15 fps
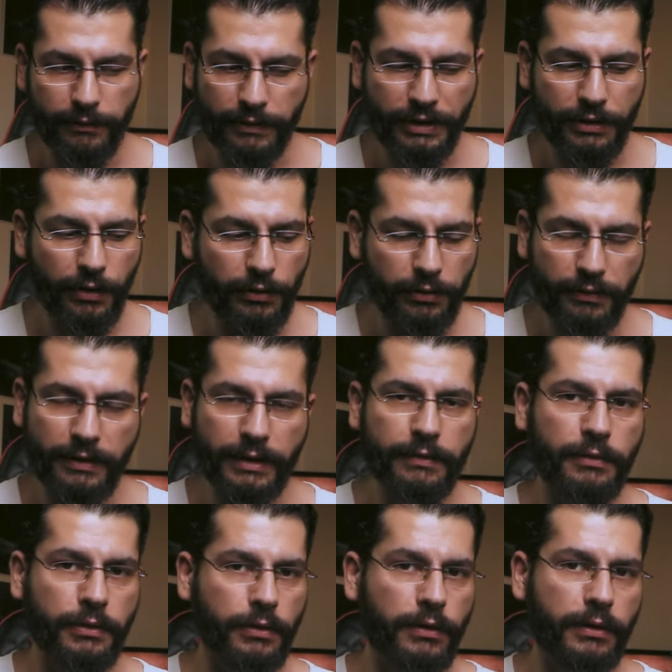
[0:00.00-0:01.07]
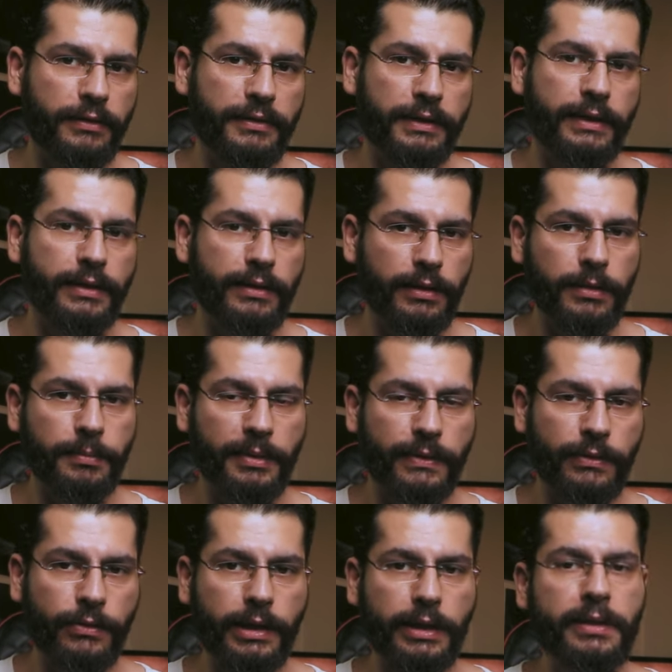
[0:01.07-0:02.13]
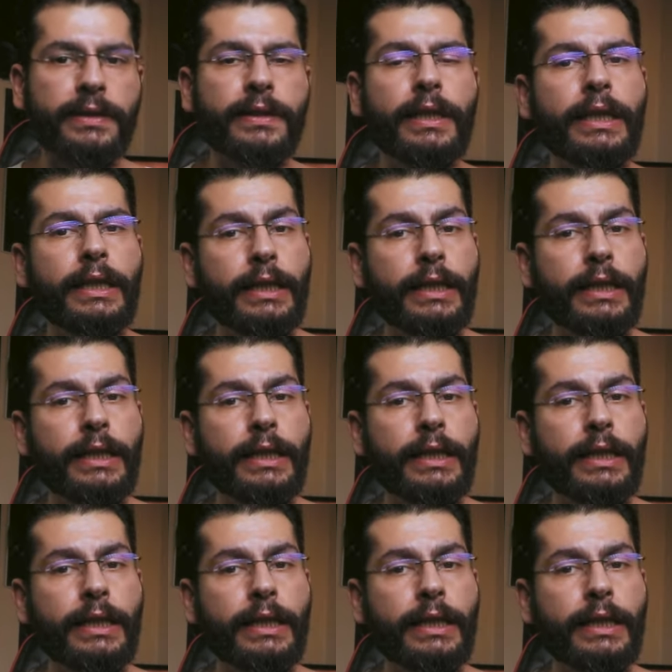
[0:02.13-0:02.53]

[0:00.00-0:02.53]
videography, photography tips, tricks